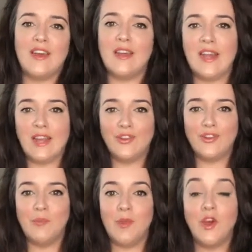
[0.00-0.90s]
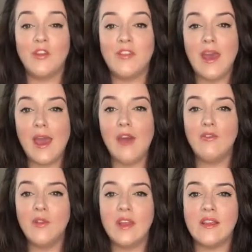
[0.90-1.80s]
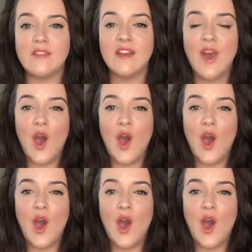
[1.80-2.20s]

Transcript: collection because they have released